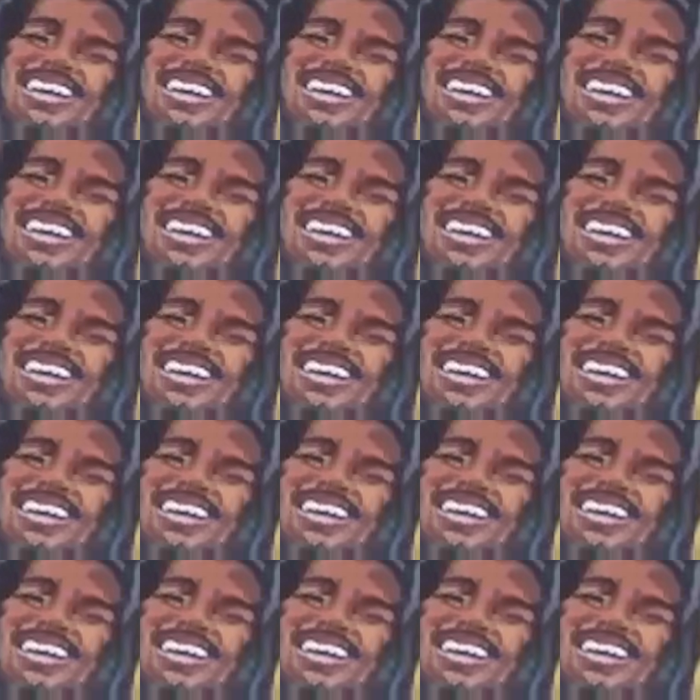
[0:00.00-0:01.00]

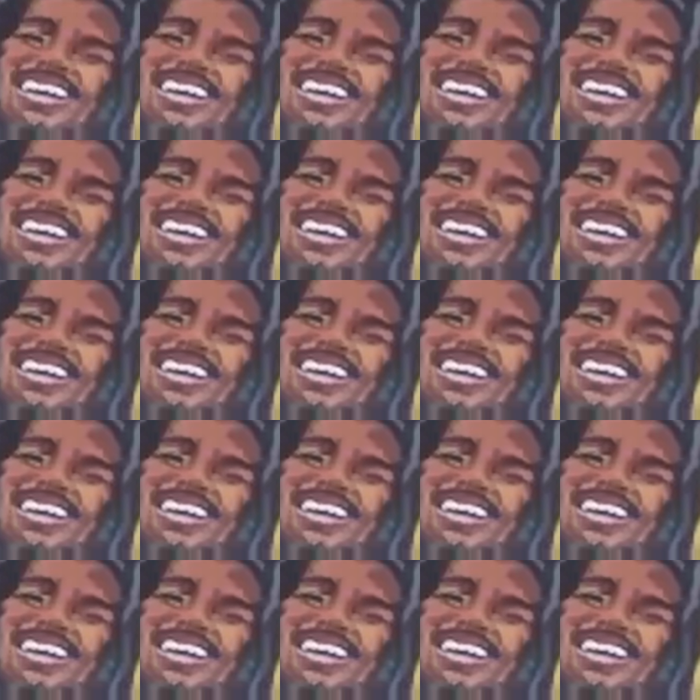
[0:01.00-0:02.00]

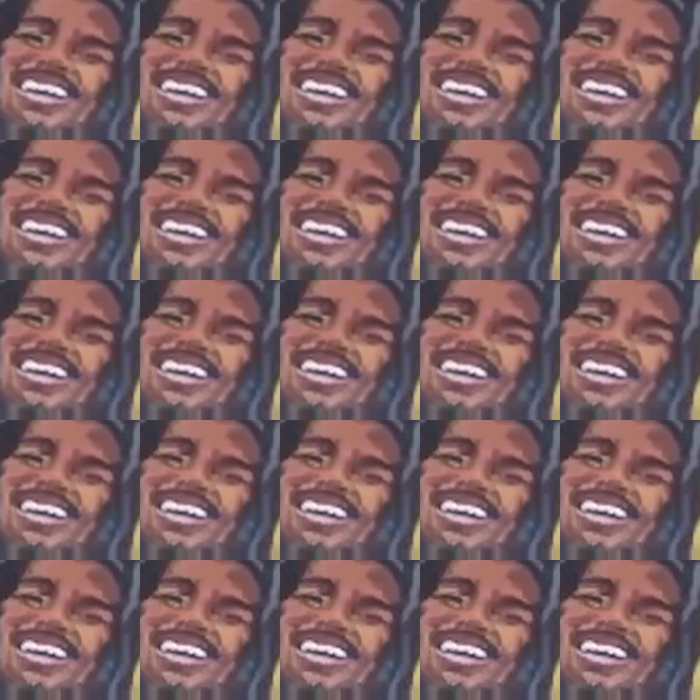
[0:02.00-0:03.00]

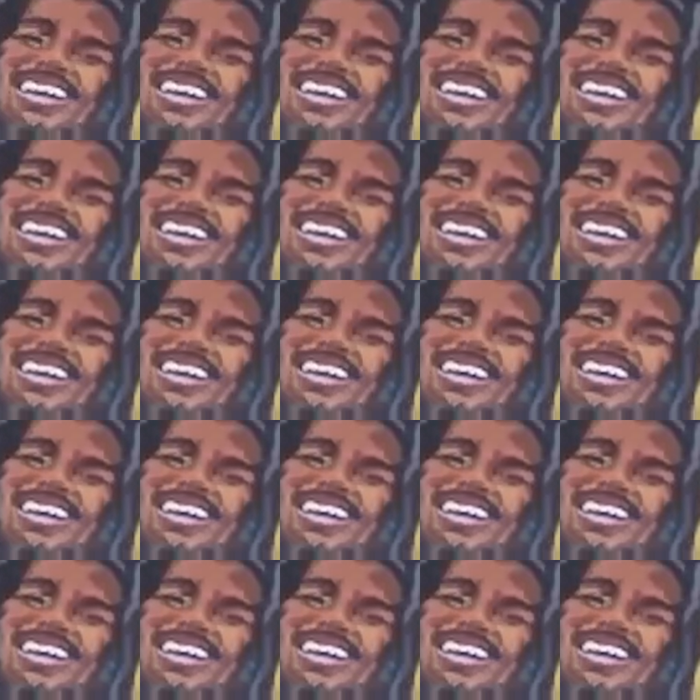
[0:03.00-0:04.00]

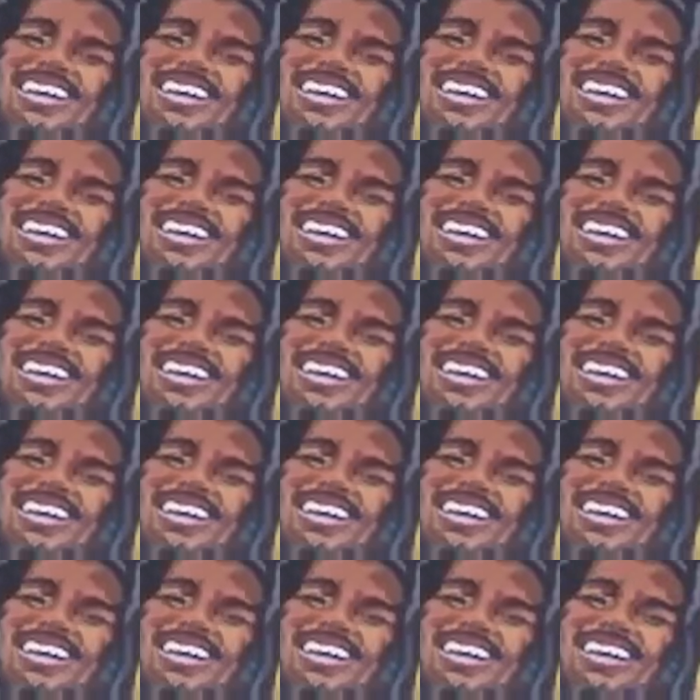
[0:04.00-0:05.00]

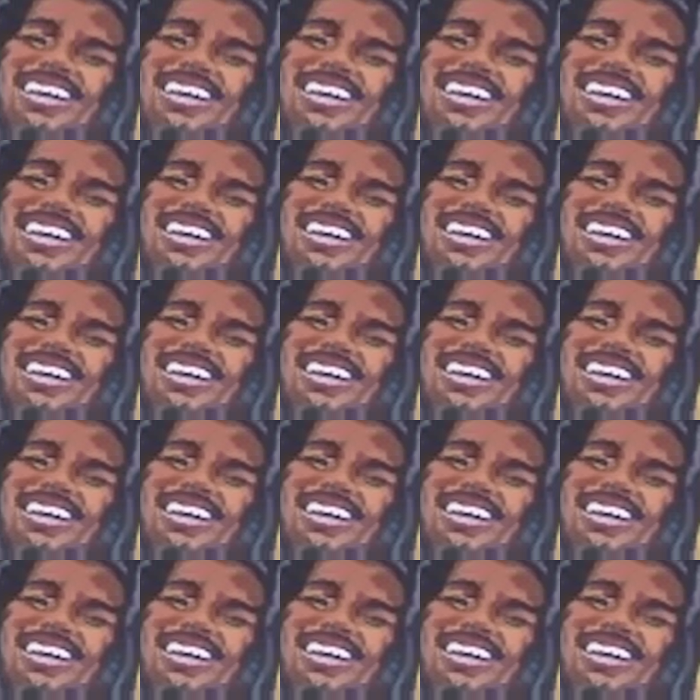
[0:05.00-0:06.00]

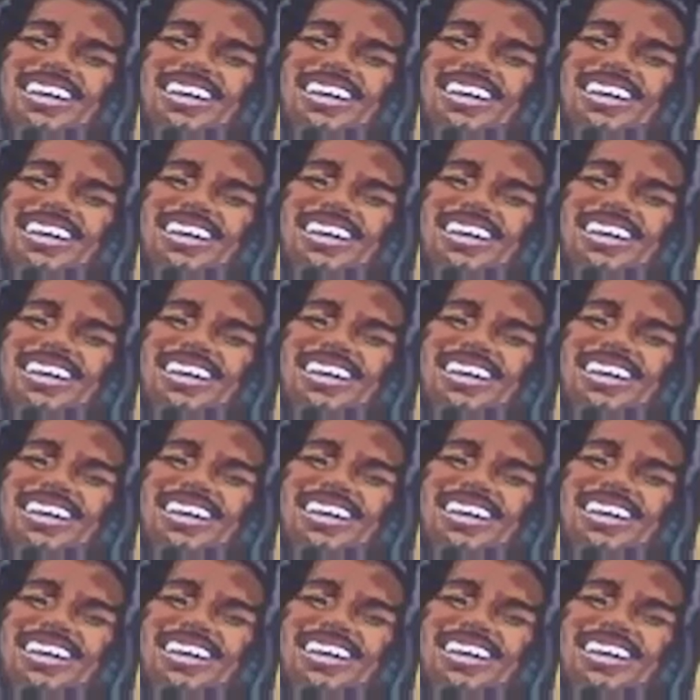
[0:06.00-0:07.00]

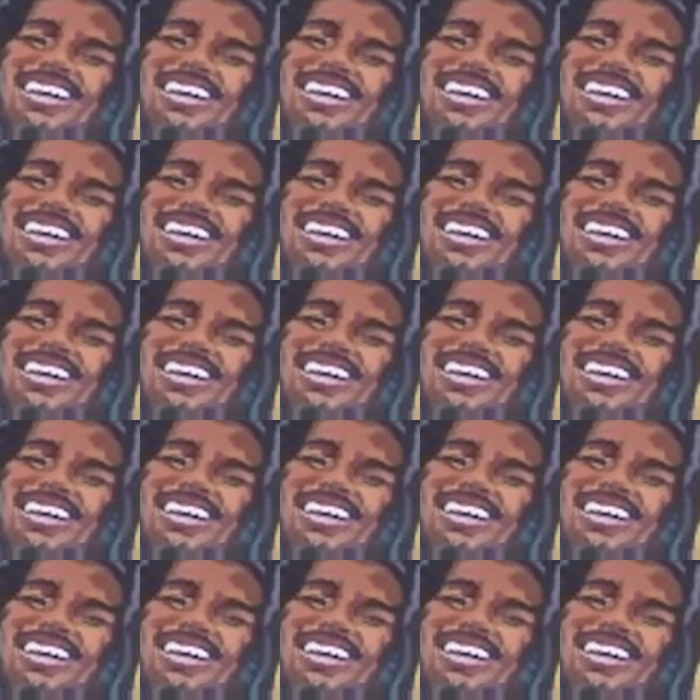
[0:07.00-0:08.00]
(not speaking)